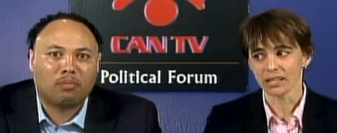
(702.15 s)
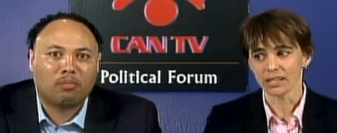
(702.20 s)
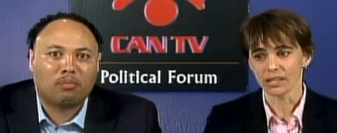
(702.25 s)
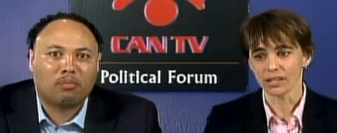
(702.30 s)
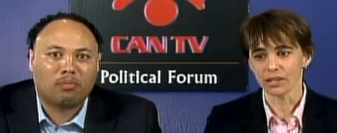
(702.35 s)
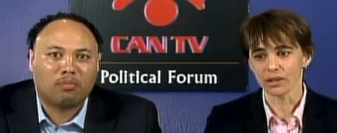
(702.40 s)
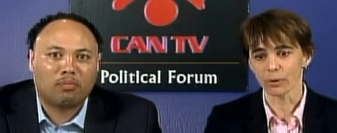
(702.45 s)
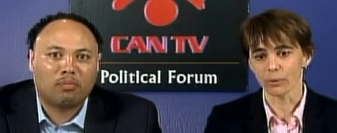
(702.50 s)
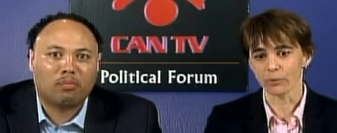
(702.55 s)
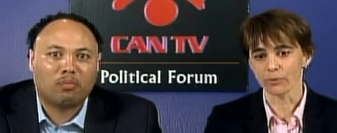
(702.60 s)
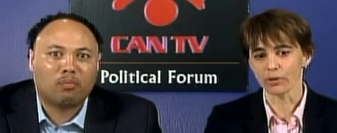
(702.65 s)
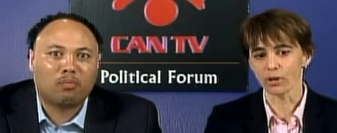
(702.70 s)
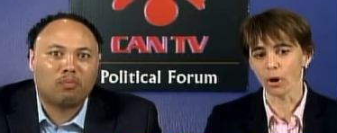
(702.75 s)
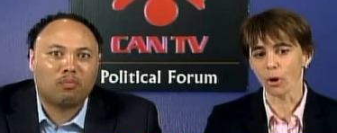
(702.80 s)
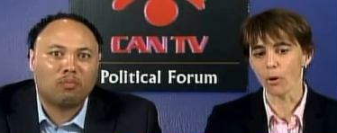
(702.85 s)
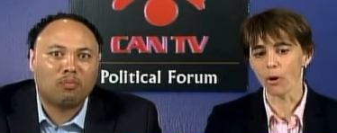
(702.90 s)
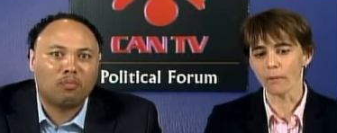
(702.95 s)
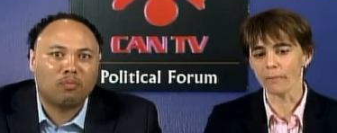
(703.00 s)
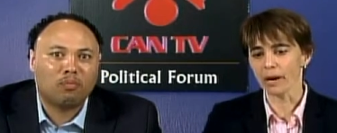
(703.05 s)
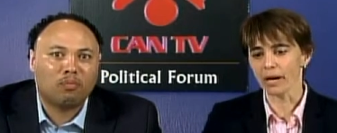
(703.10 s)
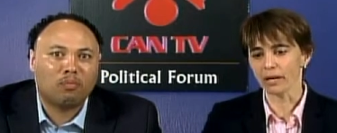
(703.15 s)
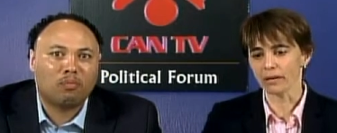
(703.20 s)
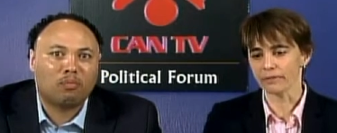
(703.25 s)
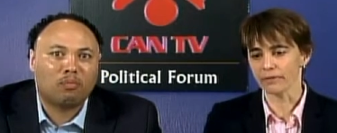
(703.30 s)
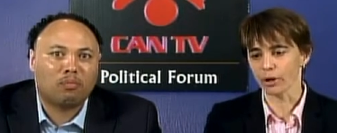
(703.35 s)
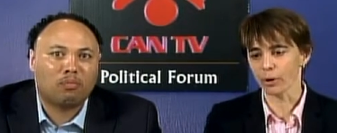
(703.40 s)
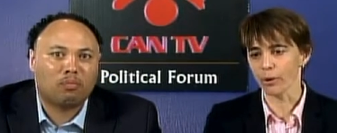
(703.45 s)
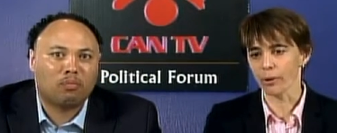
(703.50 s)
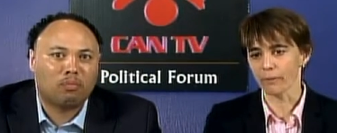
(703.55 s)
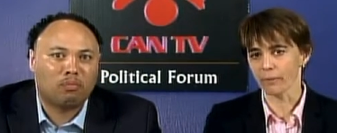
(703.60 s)
Speaker 1: you know no amount of
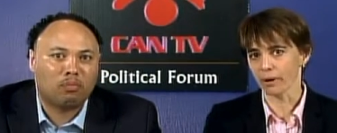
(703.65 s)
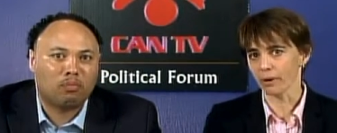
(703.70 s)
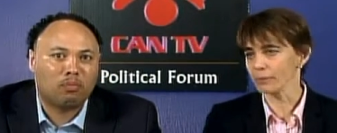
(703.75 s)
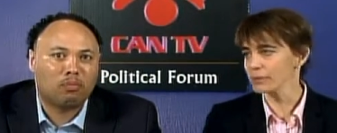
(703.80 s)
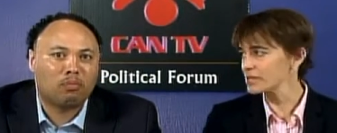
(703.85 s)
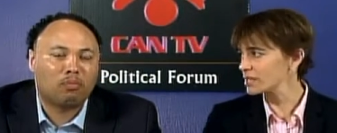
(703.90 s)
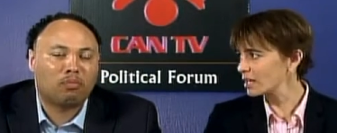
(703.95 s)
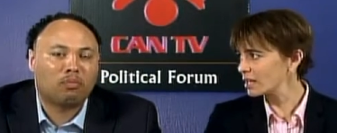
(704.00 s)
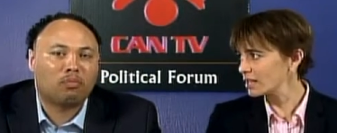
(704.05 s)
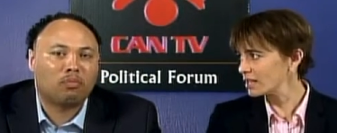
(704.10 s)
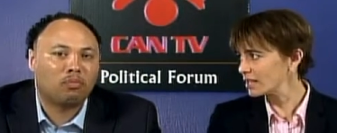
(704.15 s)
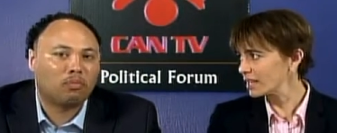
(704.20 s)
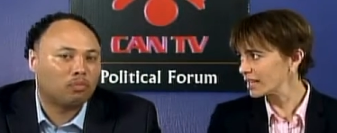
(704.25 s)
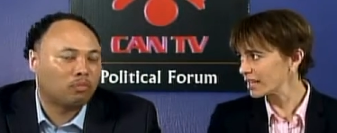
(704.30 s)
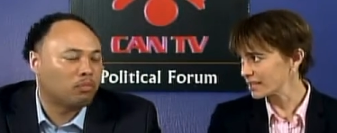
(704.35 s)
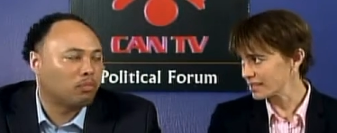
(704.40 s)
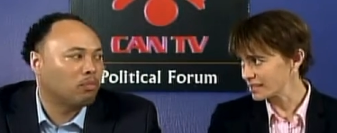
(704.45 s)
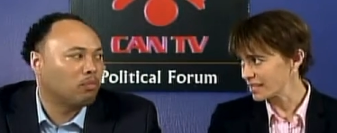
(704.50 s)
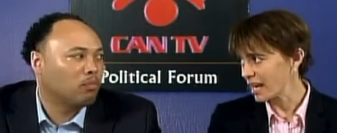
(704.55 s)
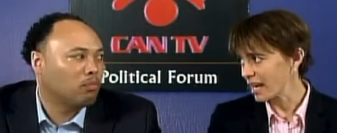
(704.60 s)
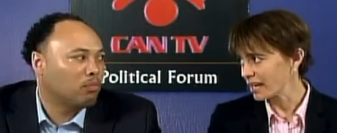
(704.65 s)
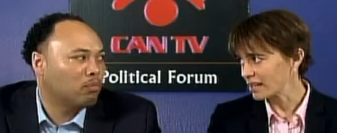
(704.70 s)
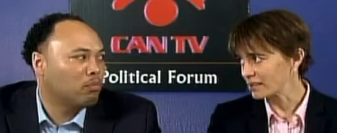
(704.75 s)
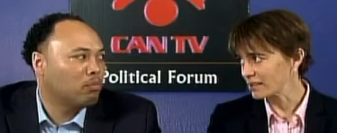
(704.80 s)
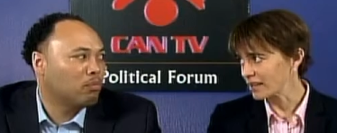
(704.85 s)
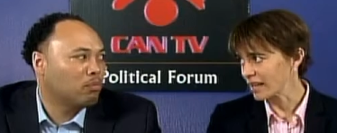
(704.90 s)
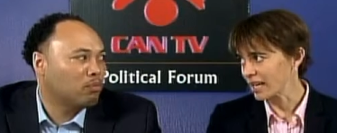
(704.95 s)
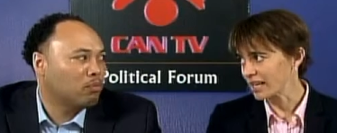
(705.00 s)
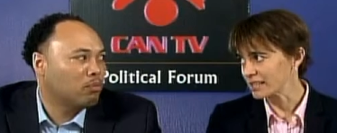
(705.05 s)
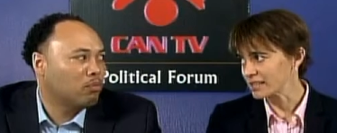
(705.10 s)
equipment was going to like tackle
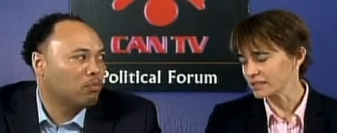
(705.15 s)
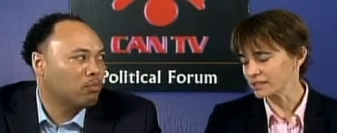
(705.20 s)
that.